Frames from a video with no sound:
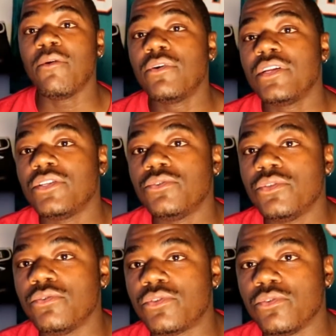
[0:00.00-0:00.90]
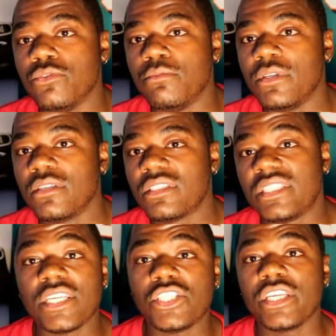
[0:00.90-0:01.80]
I wanted to do YouTube
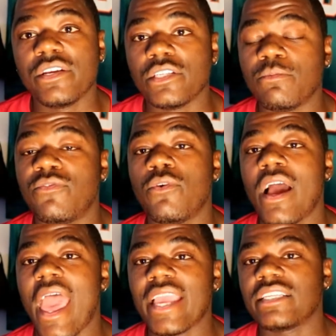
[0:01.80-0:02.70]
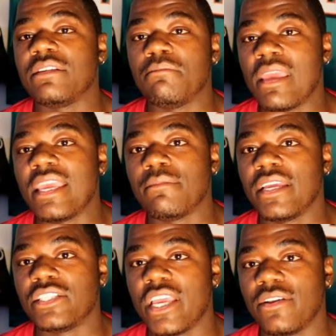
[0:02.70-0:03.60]
6 years before I actually made
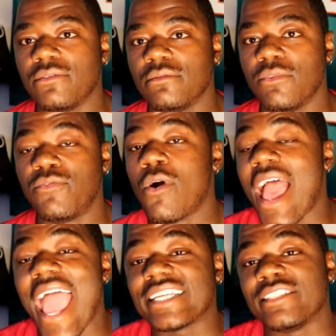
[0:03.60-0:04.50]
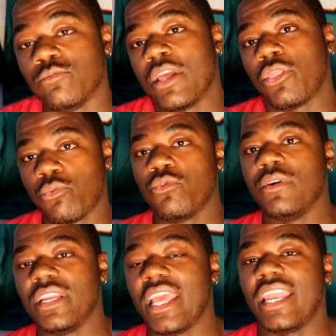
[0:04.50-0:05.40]
my channel, before I actually went through
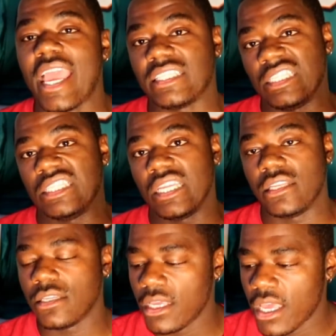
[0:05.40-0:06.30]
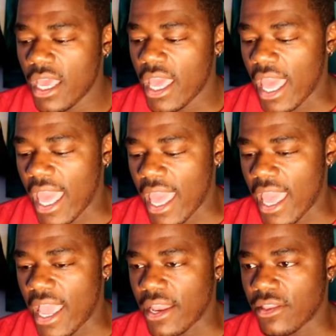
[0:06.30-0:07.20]
with it and actually did it.
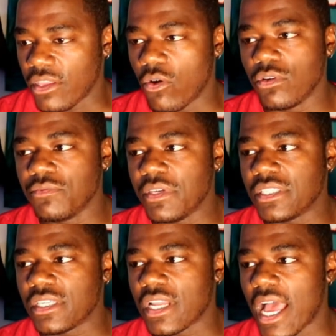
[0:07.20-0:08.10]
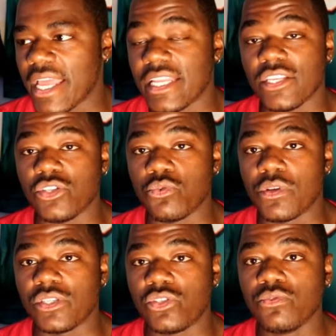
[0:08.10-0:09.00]
And the only reason I didn't do
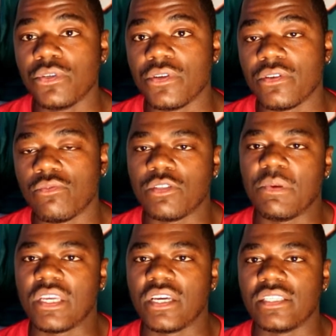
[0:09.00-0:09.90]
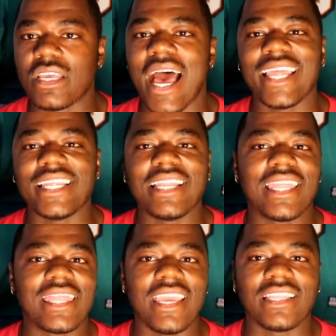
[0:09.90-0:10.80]
it sooner was because I didn't
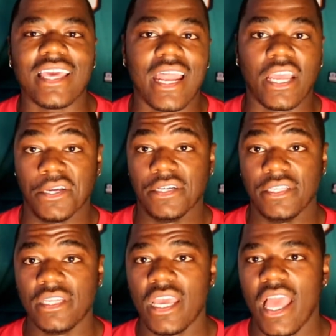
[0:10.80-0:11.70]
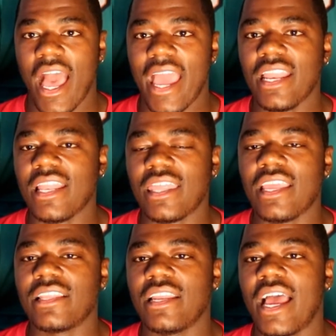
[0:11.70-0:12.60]
think that I could. I didn't
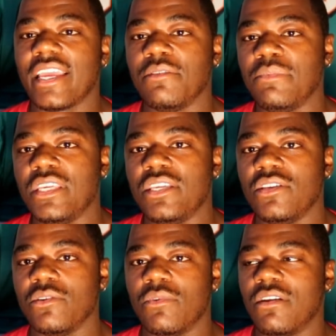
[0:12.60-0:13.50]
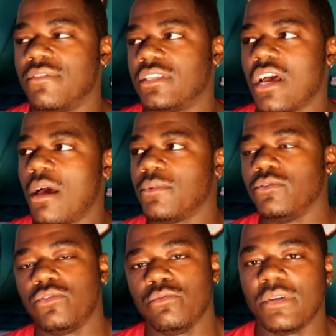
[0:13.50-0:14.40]
think that I could be one of the top
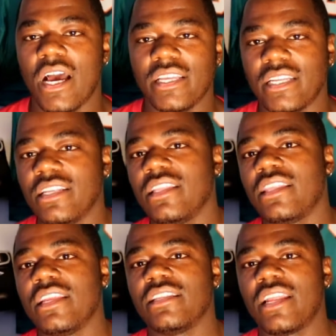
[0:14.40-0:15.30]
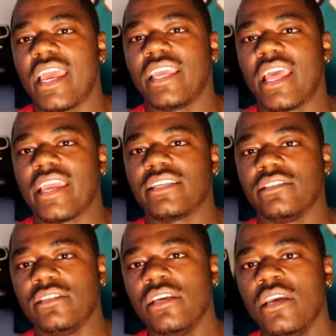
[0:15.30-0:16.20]
YouTube guys. I didn't think that I could
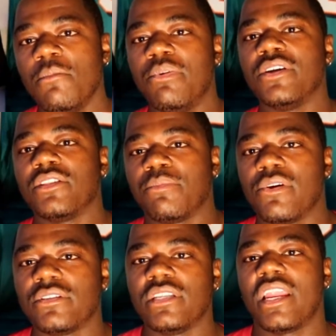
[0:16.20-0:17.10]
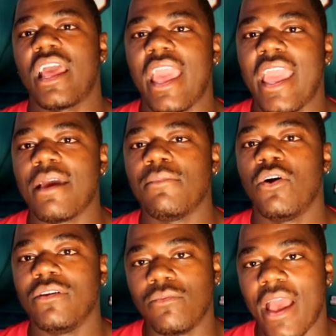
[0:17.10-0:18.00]
actually put the person that I am
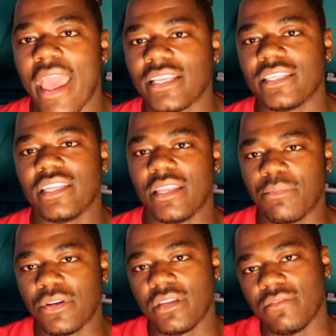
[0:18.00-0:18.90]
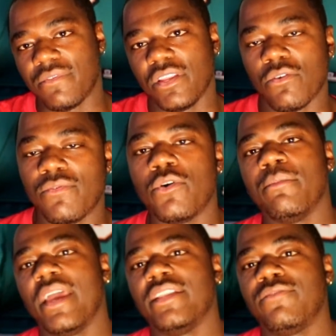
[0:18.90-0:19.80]
on wax and then put it in video
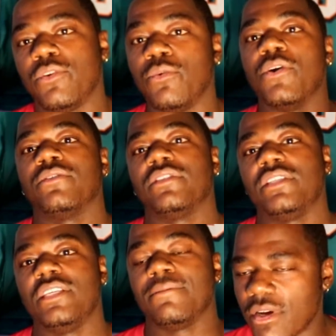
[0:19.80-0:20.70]
format for the world to see.